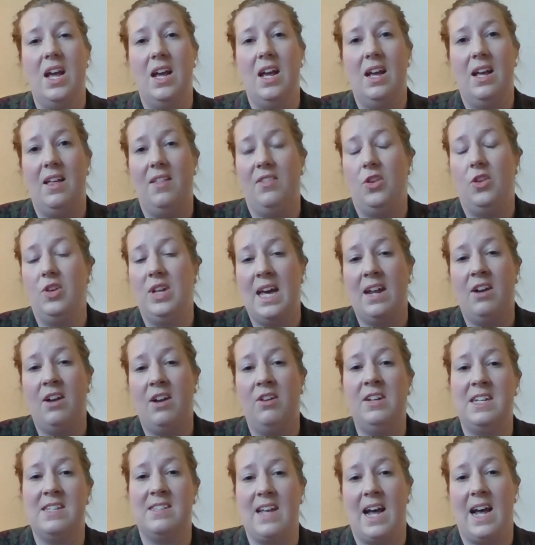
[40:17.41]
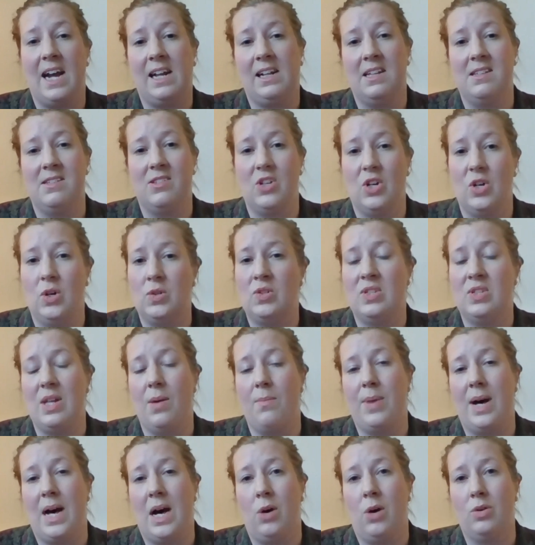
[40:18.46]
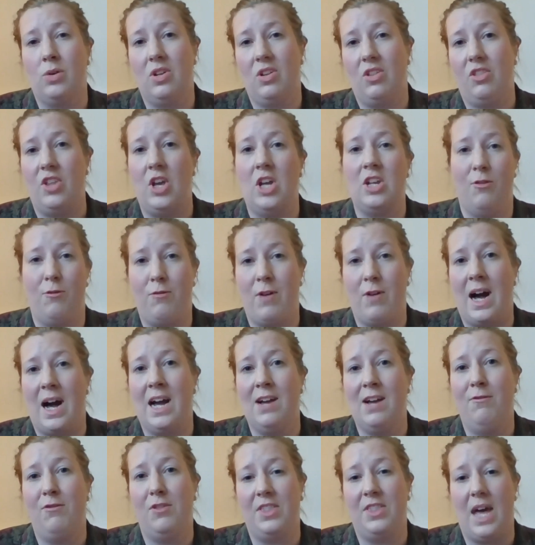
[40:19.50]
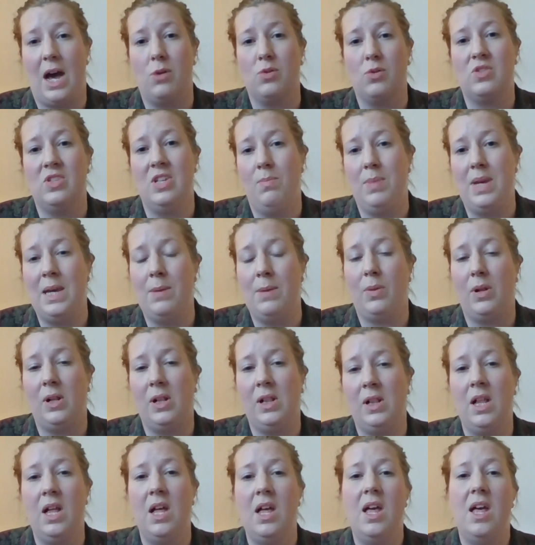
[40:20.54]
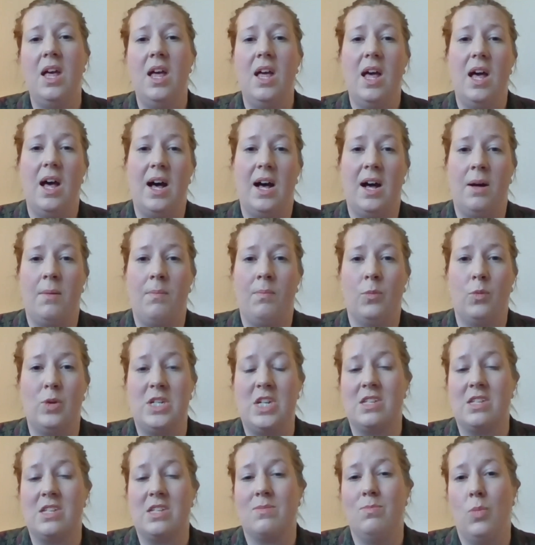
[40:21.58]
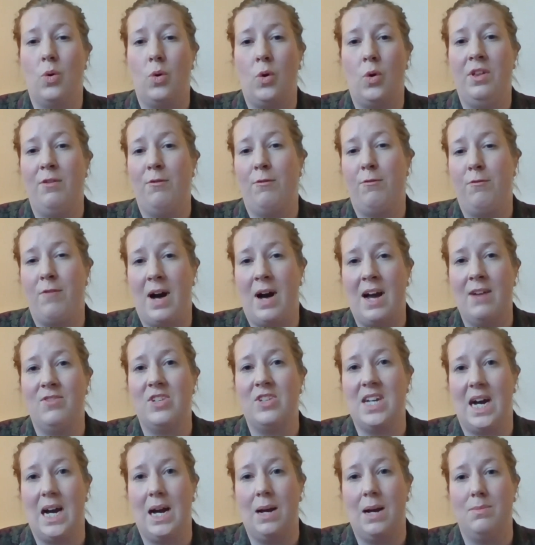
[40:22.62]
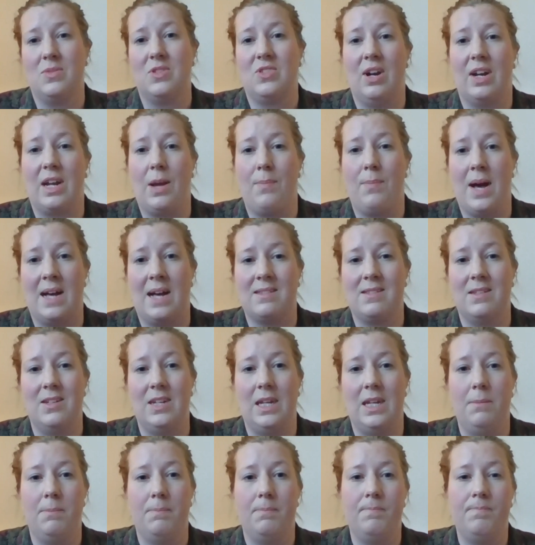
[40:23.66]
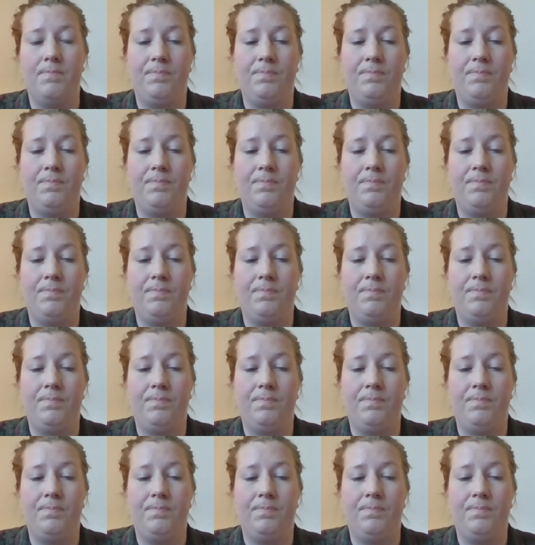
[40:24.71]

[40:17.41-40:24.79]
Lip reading: And together, these islands host about 35,000 people, which is more than 5 times their capacity.